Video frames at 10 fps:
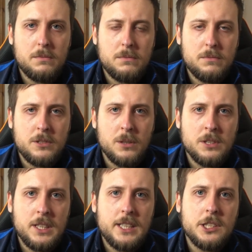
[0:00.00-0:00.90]
So
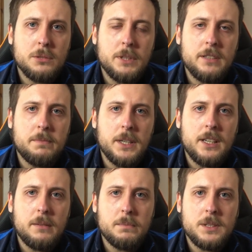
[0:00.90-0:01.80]
stage 3 of being
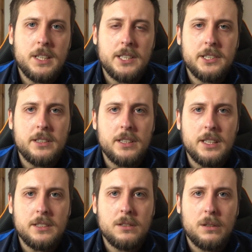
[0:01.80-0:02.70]
in possession
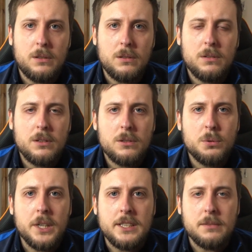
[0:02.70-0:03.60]
is called
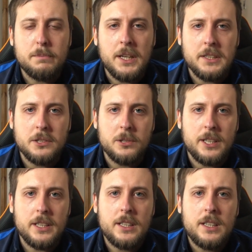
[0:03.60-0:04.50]
create and
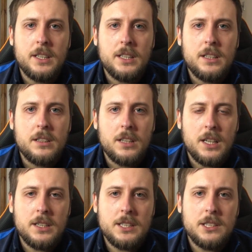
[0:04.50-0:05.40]
penetrate.
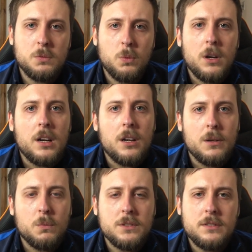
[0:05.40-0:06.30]
And this is where
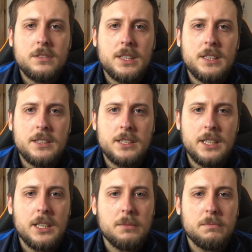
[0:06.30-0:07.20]
we'll see the
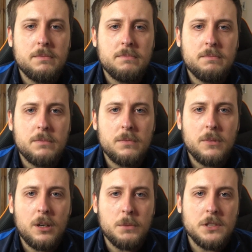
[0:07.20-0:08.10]
team
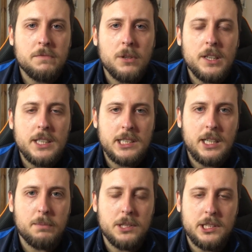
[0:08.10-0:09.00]
almost fully
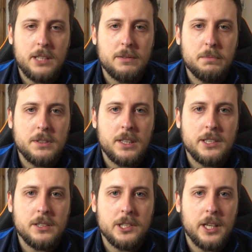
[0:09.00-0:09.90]
establish their in
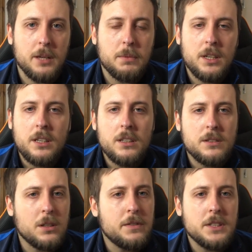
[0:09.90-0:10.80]
possession shape.
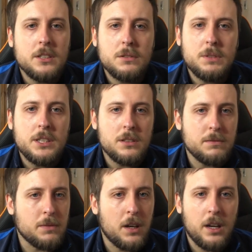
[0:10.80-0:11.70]
So if it's a
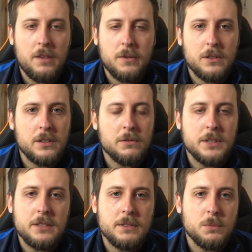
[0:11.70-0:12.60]
3-2-5 or a
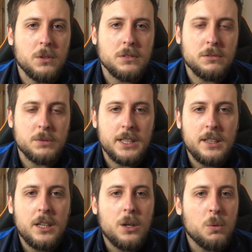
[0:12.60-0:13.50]
3-3-1-3,
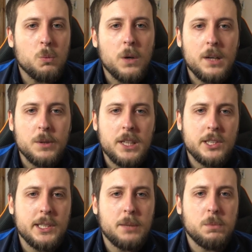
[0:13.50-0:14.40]
whatever that
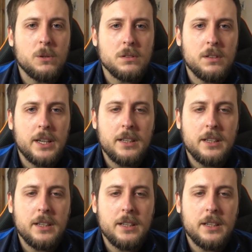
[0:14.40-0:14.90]
shape looks like,